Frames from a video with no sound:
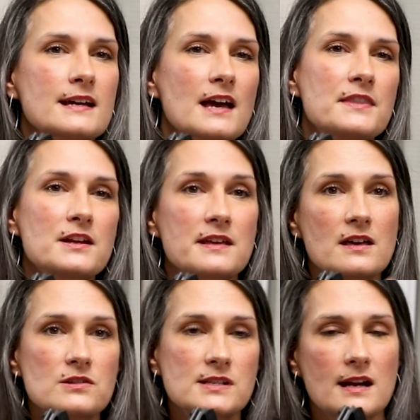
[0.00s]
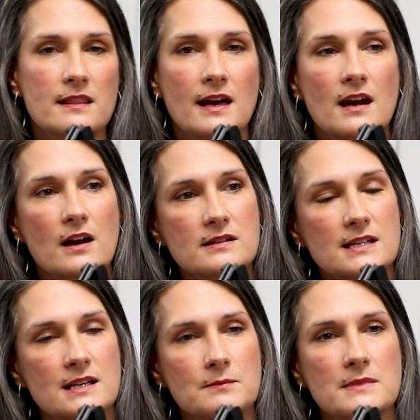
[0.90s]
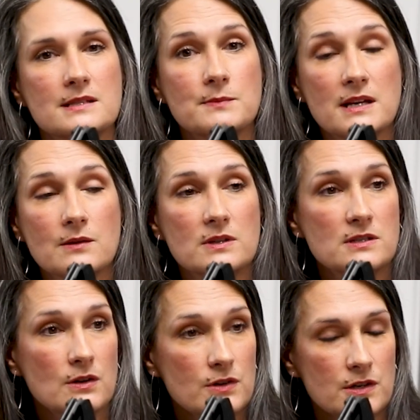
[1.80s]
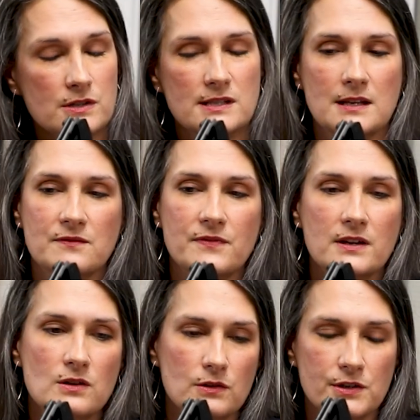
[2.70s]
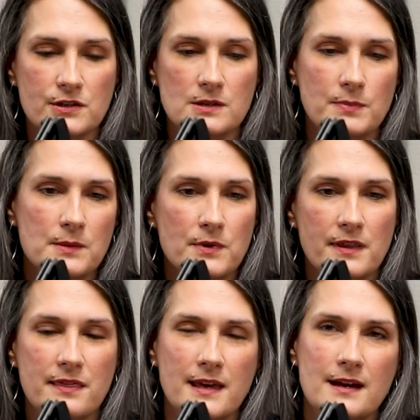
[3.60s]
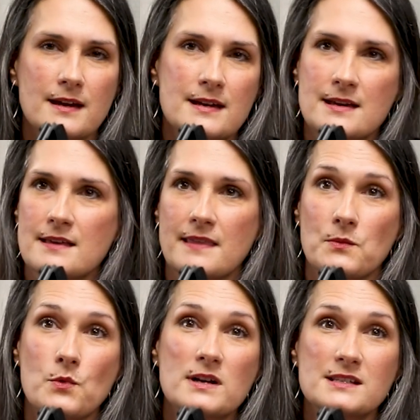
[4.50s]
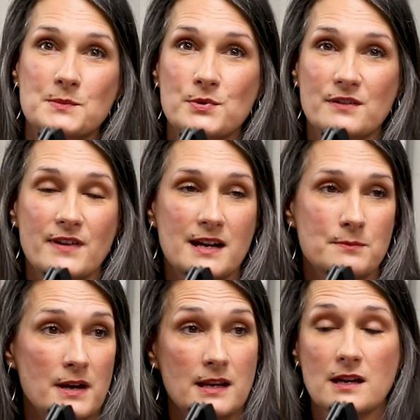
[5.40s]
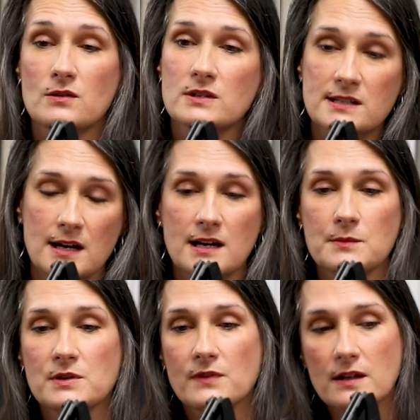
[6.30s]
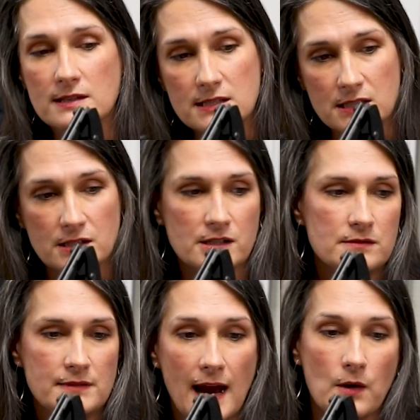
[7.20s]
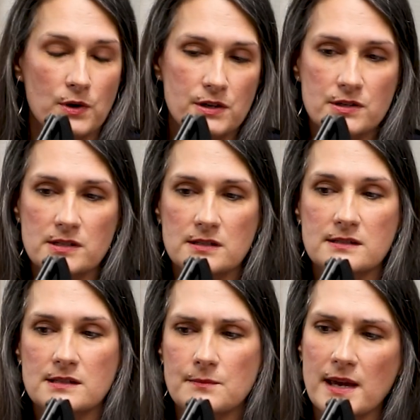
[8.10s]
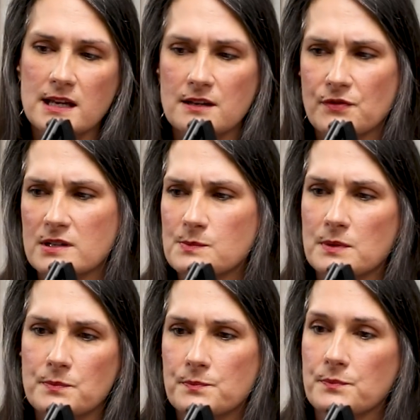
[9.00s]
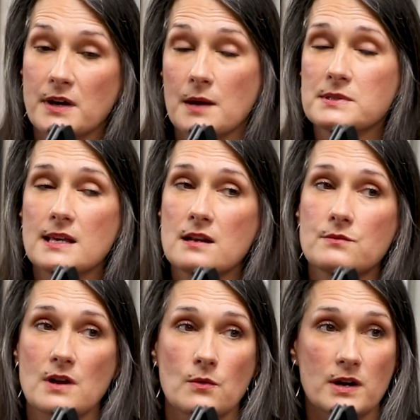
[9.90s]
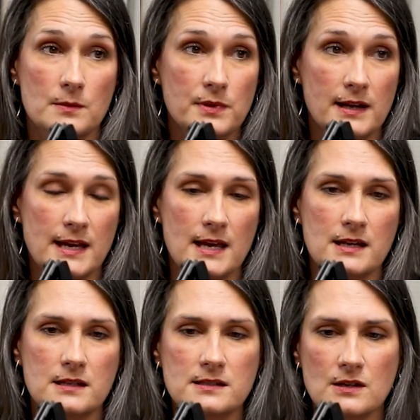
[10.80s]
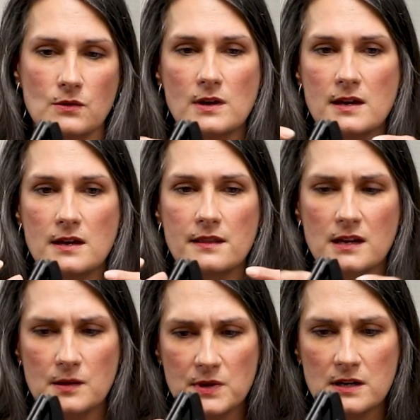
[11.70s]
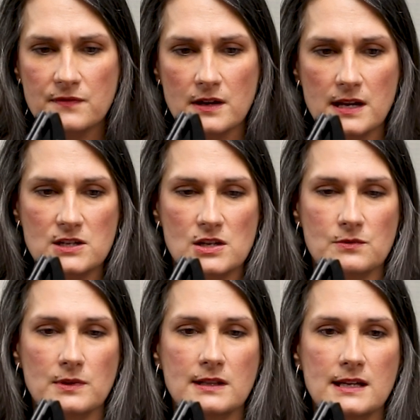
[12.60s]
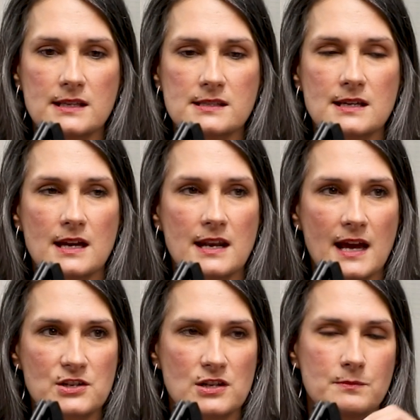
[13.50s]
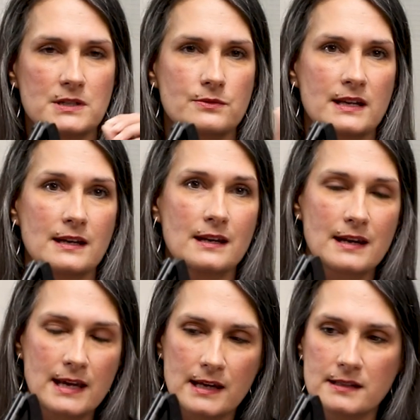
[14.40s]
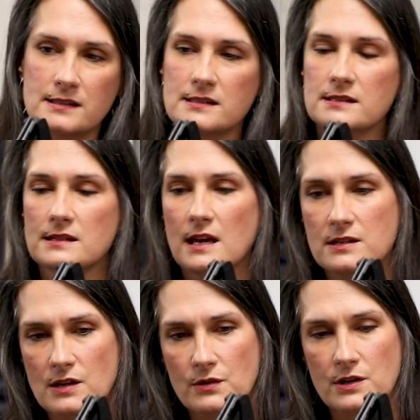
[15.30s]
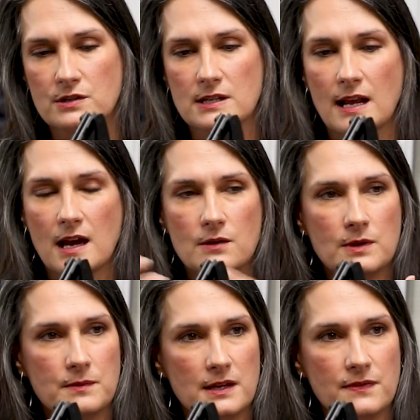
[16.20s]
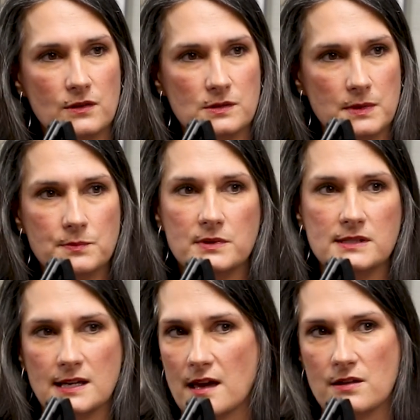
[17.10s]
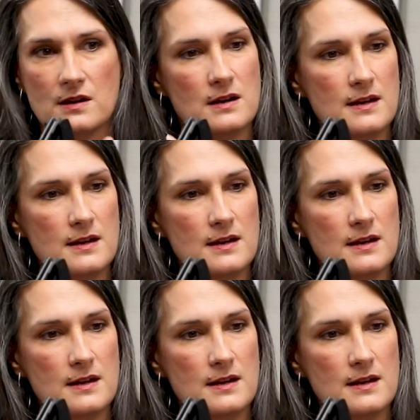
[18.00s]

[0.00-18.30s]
And then on the other side of that, our team is meeting with donors and fund holders and people that think they want to provide money or time or volunteer hours to make a difference, but perhaps they don't know where to plug in. And so the Community Foundation really is the connection between needs and donors, and how do we get those people together?